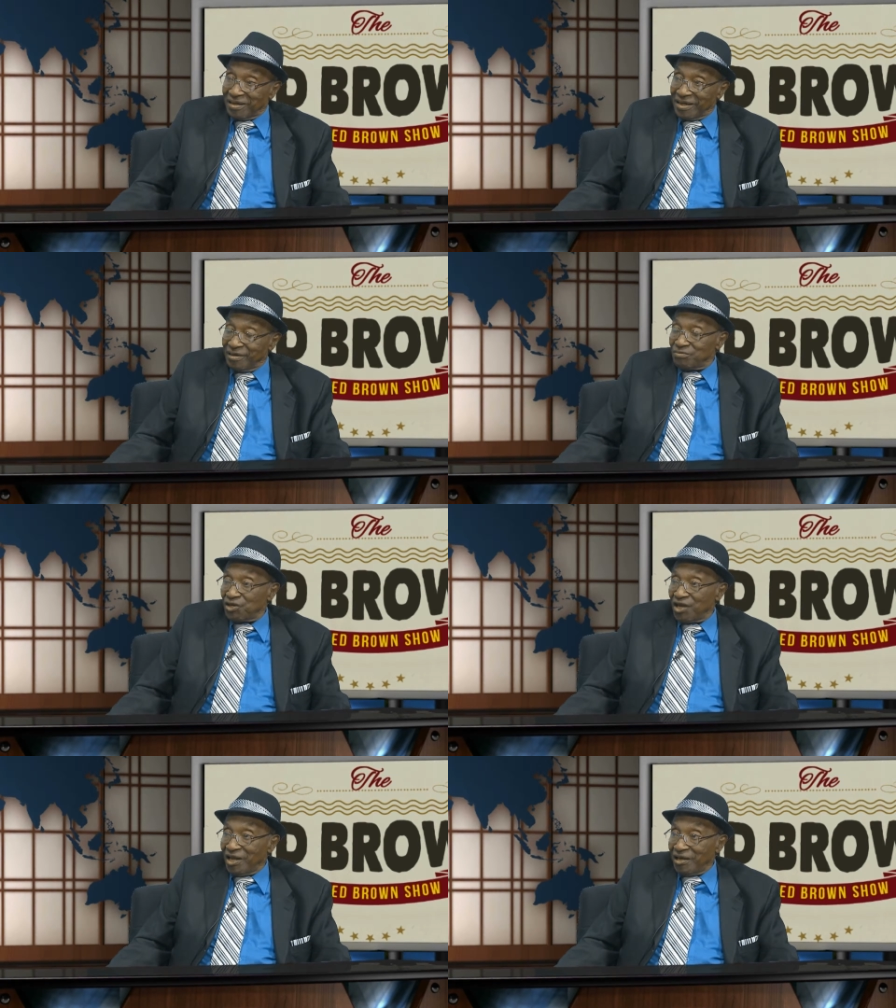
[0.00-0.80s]

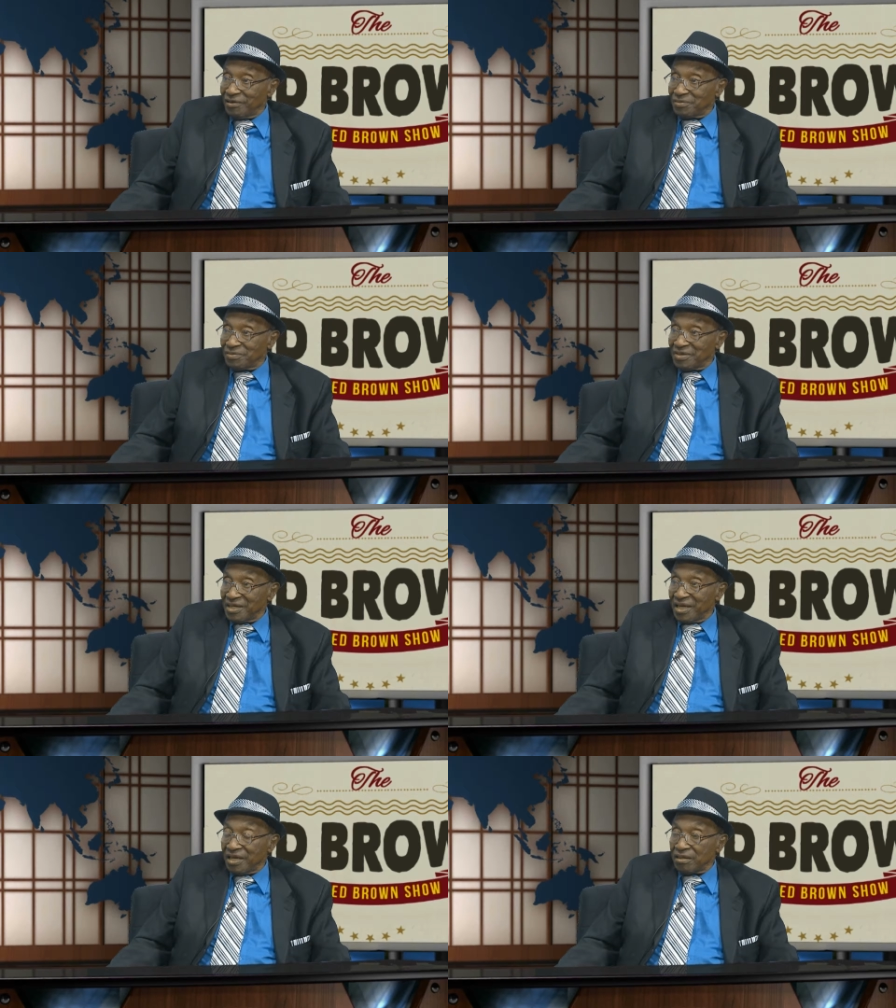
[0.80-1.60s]
MGM
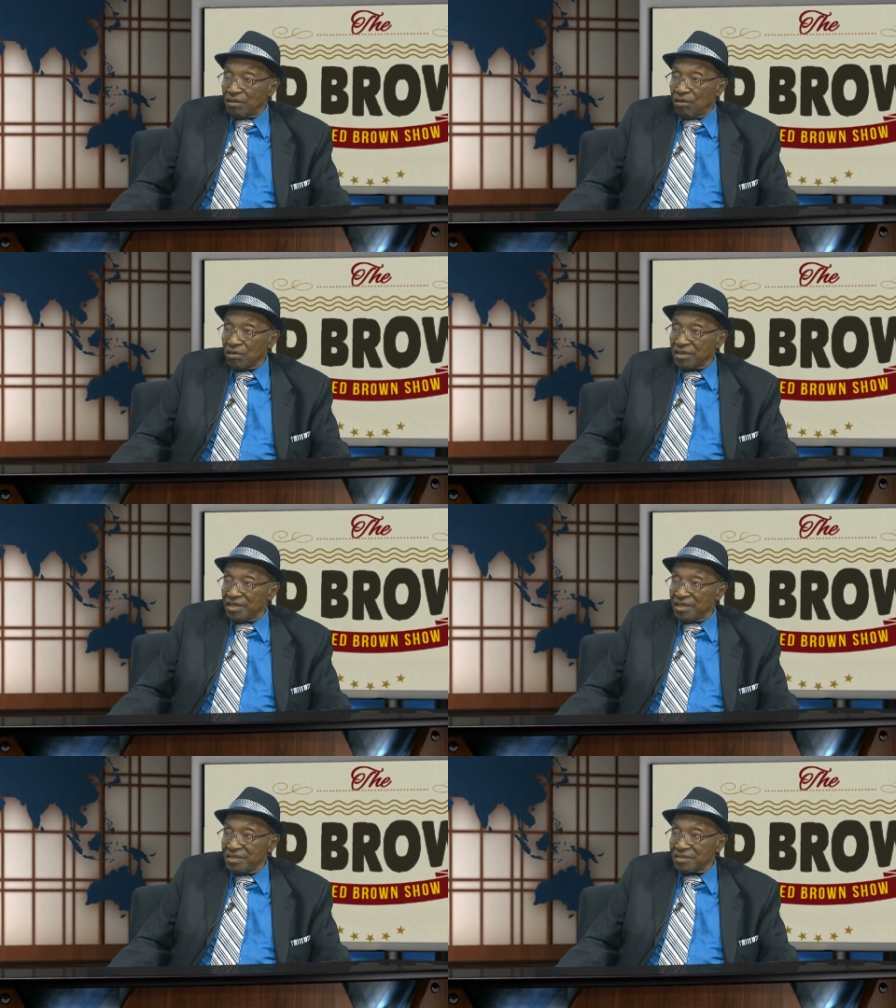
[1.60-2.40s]
and all of
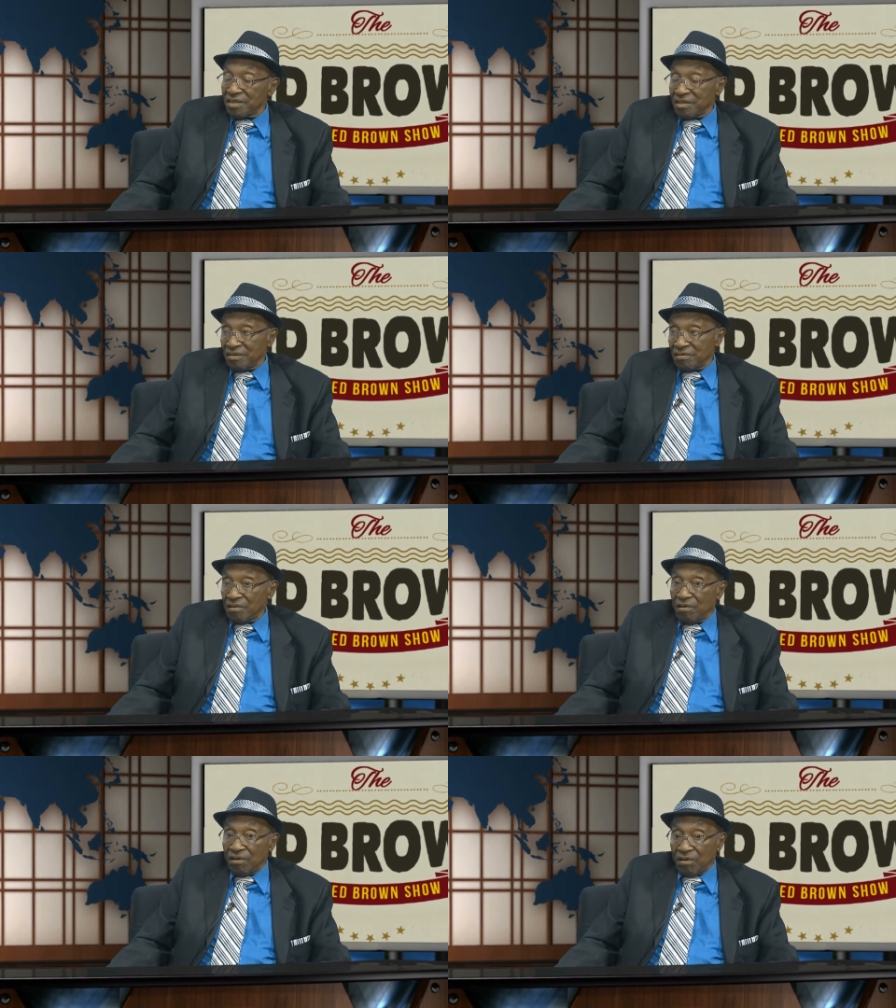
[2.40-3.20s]
these, and
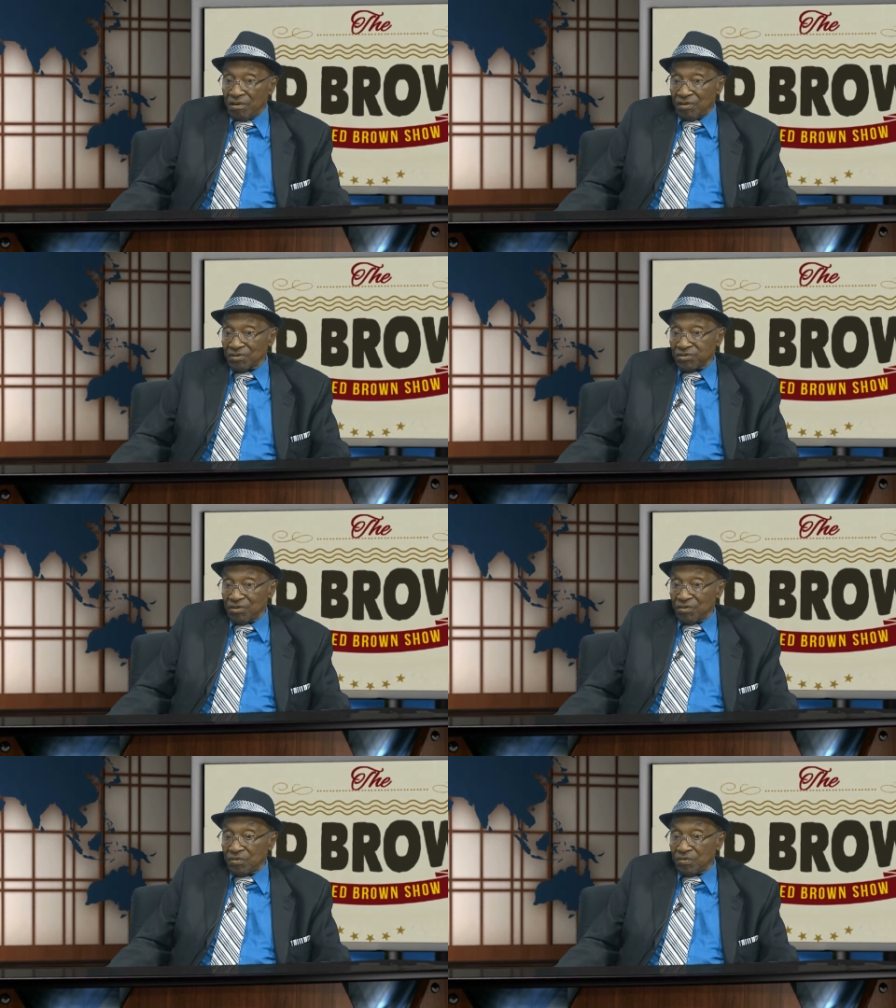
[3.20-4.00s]

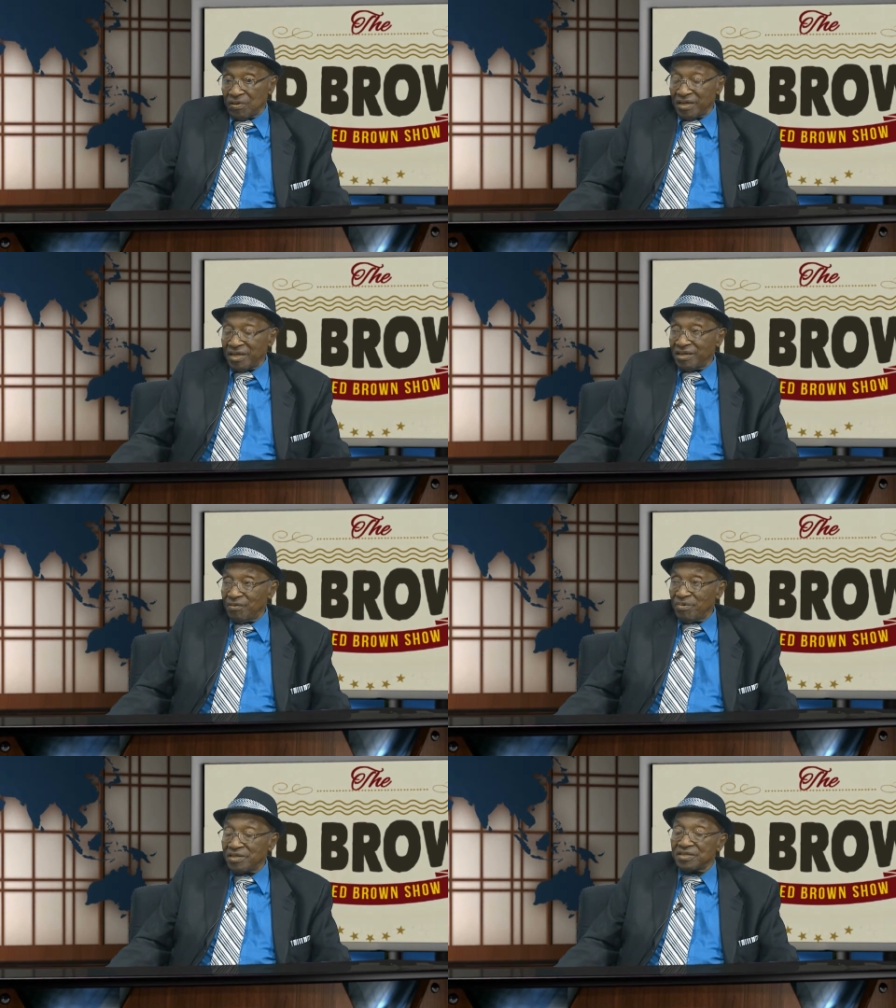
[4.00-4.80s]
also any
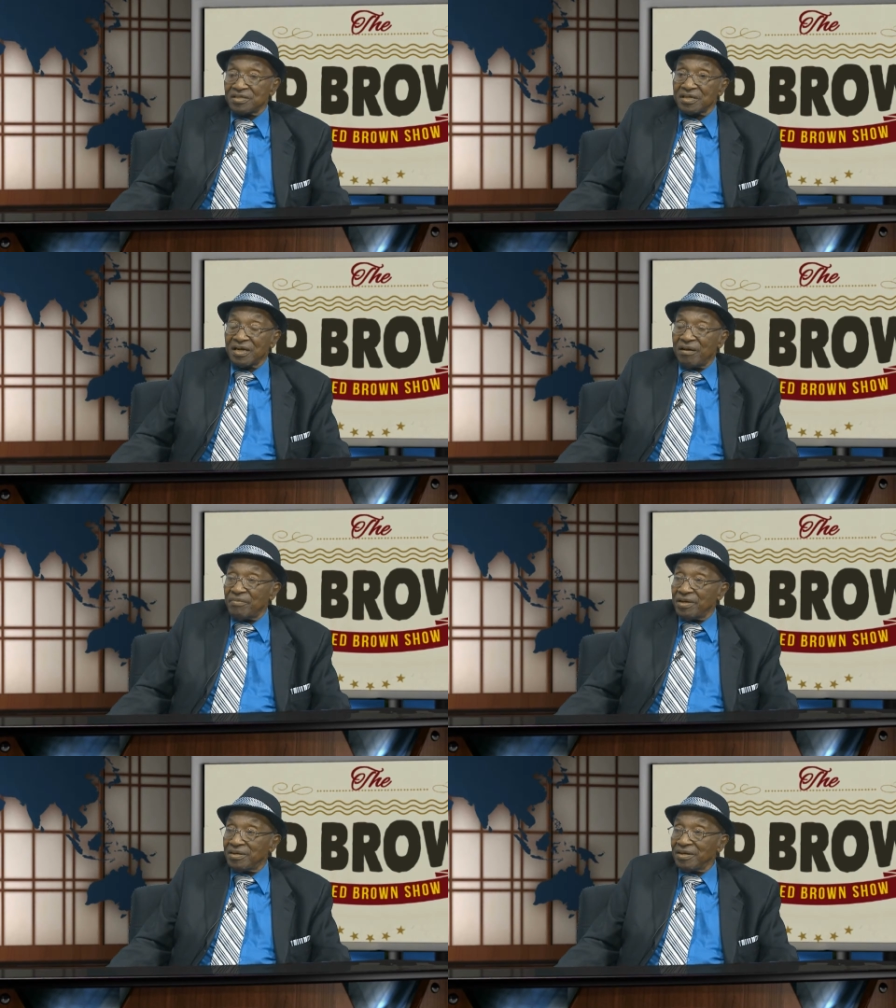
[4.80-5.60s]
business that come
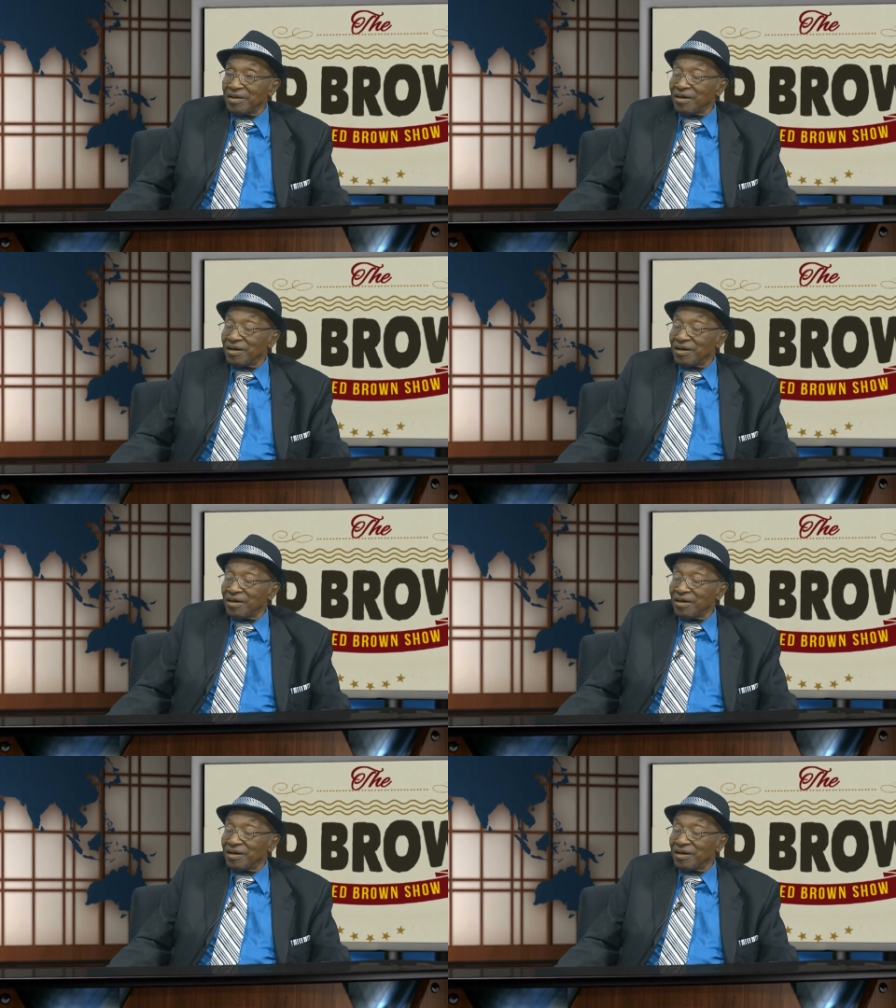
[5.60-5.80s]
in,